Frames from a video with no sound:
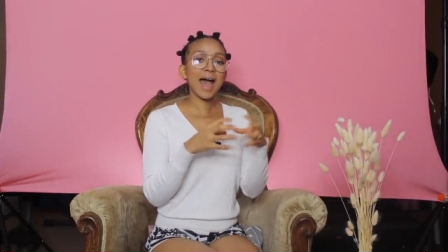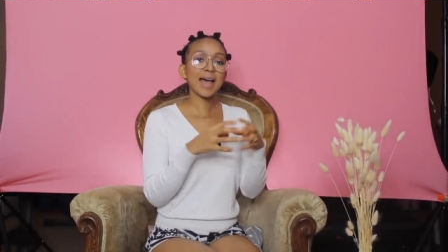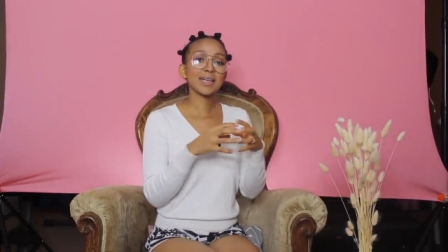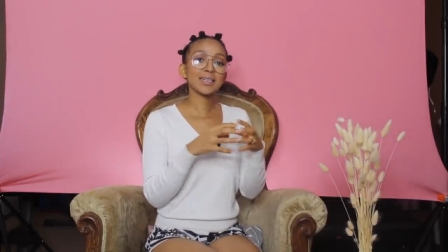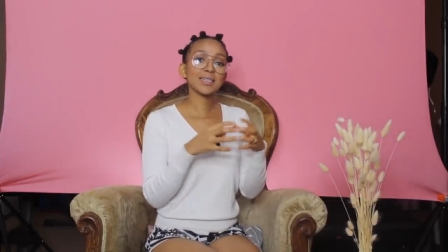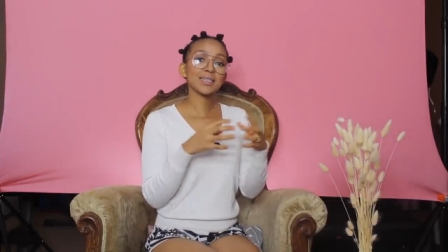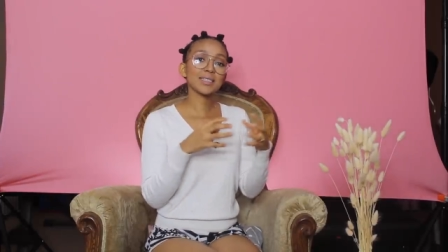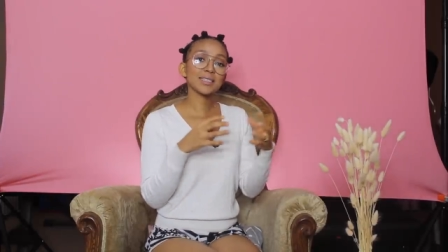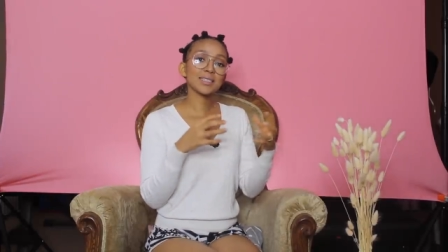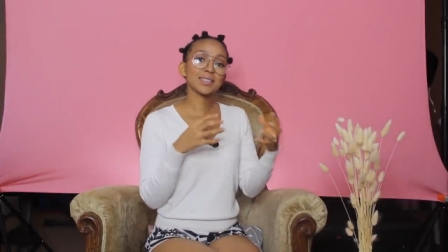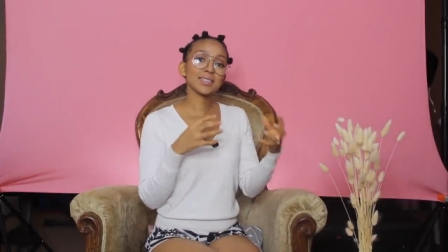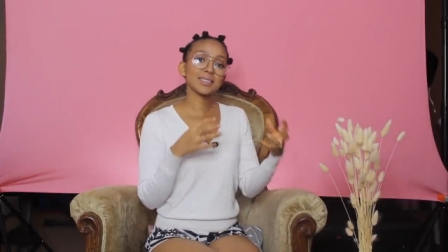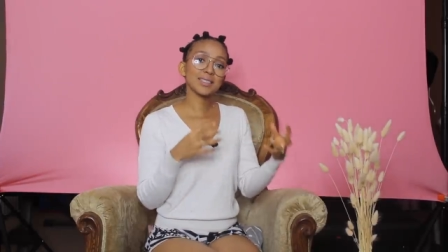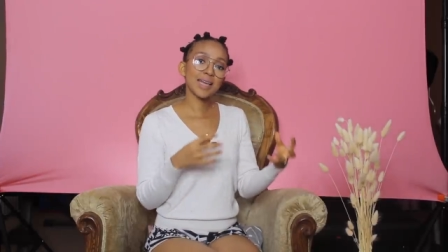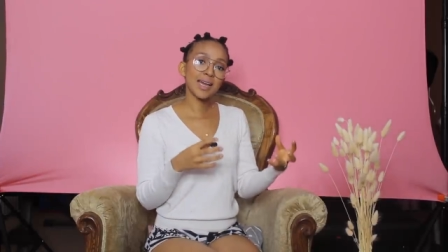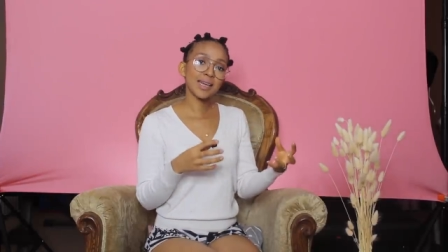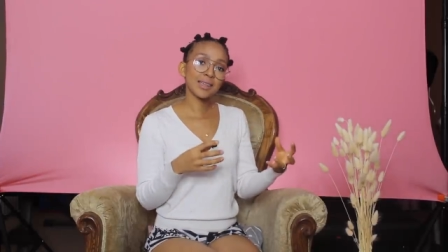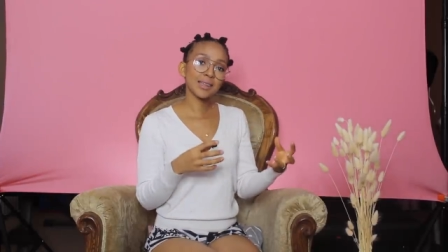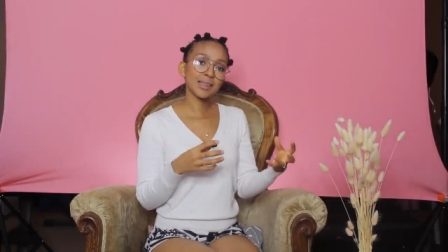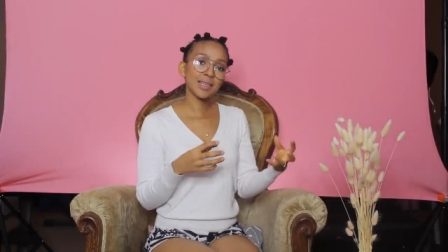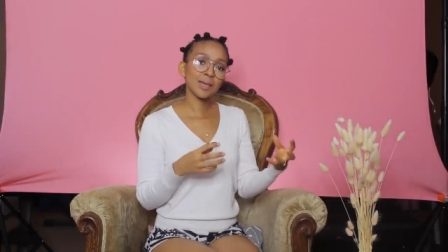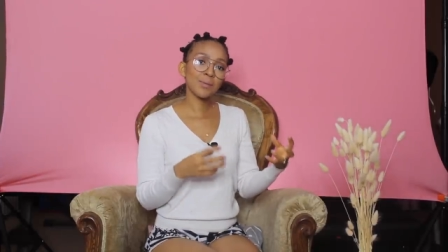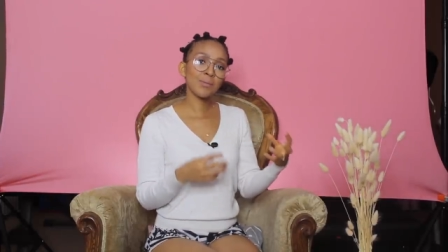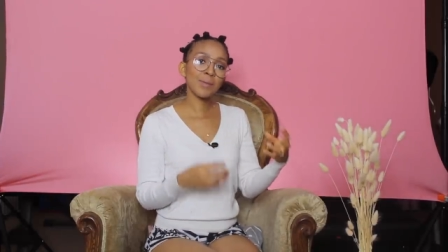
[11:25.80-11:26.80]

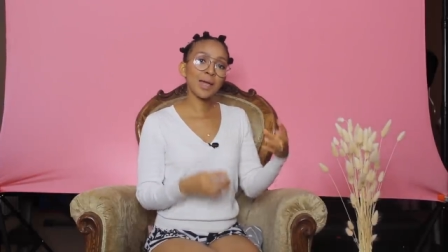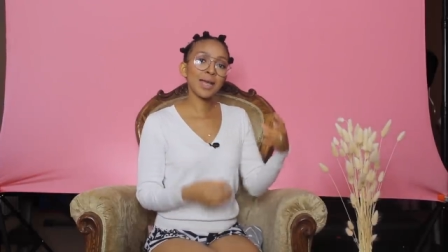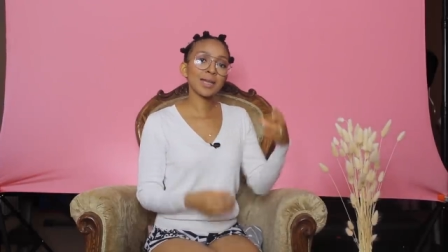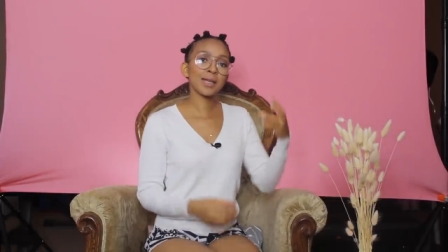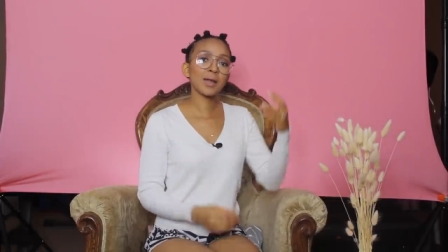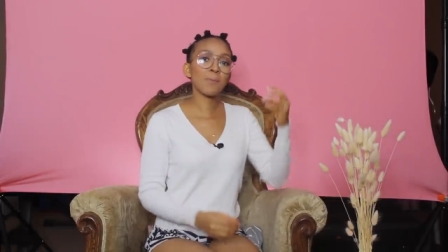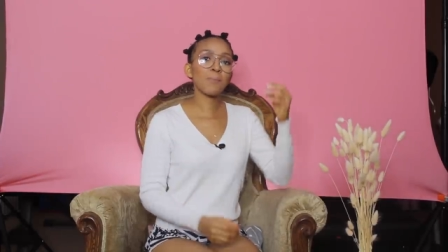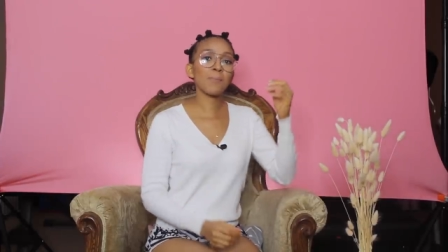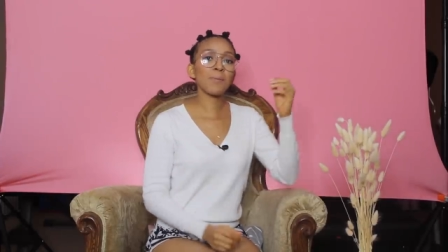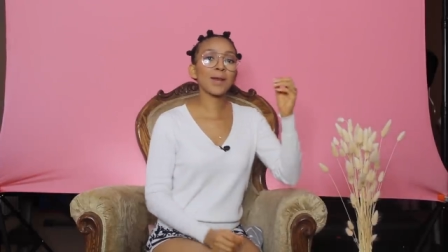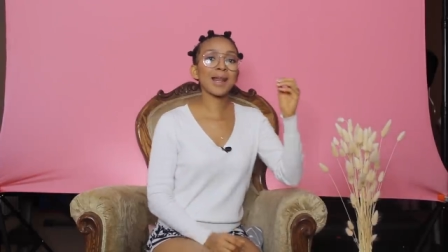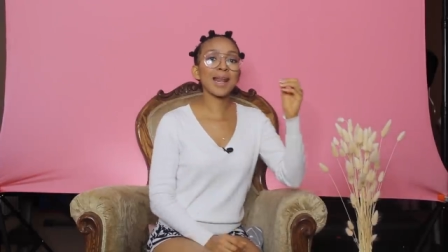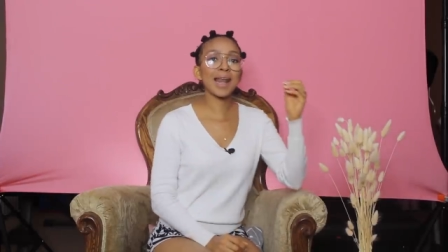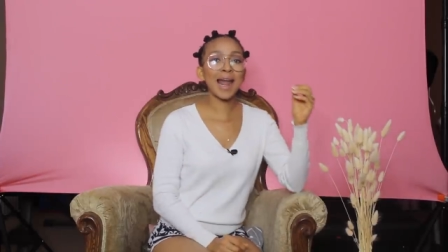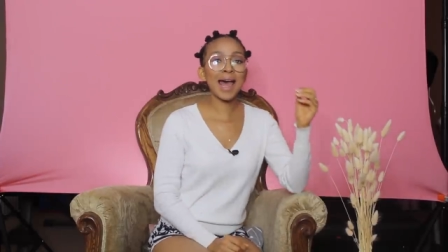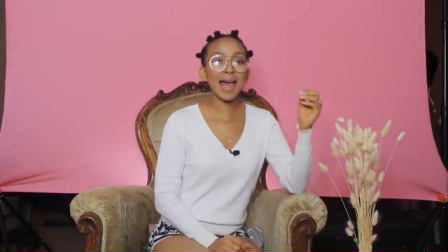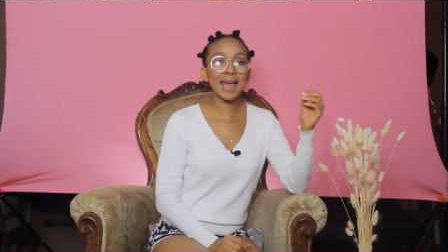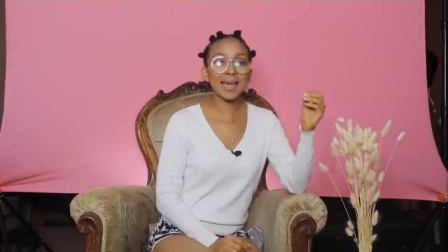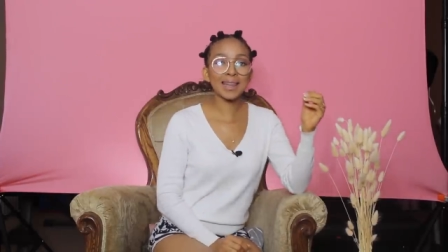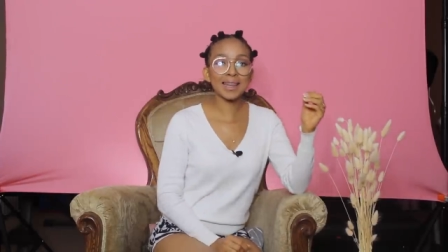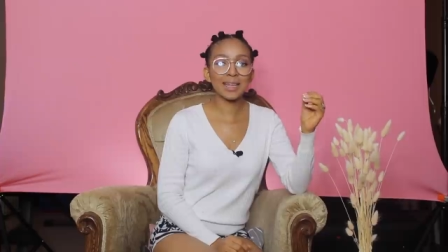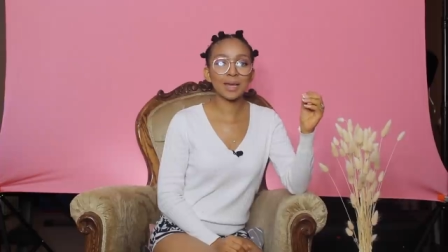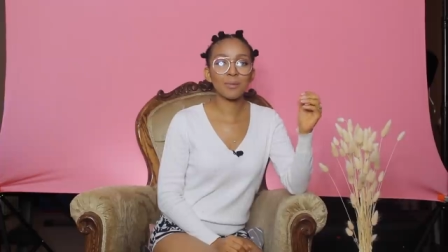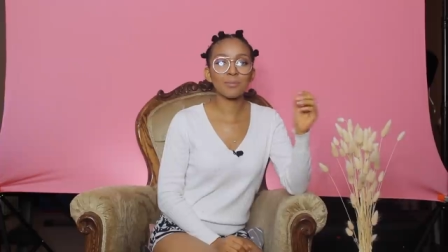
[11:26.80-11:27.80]
understand them, and
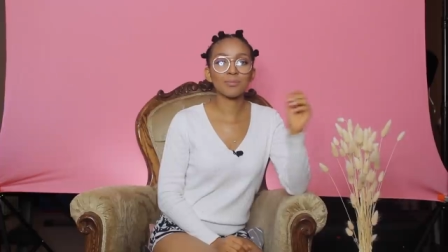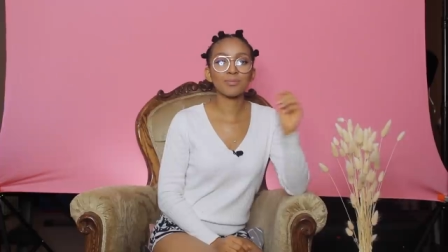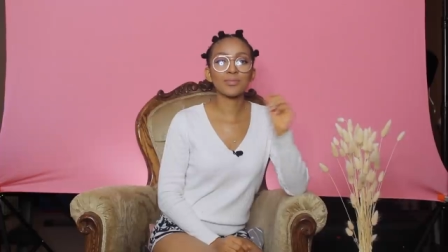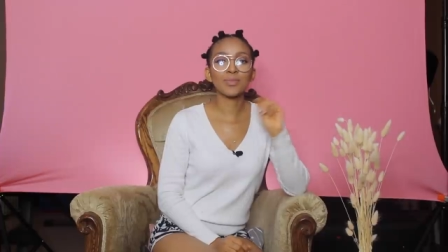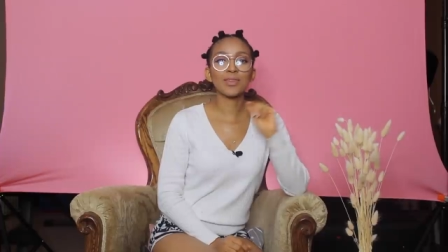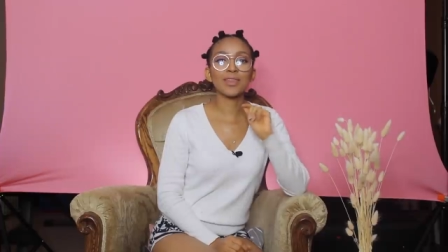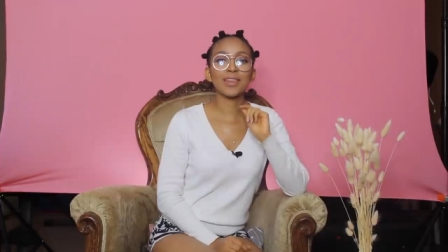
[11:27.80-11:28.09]
apply them.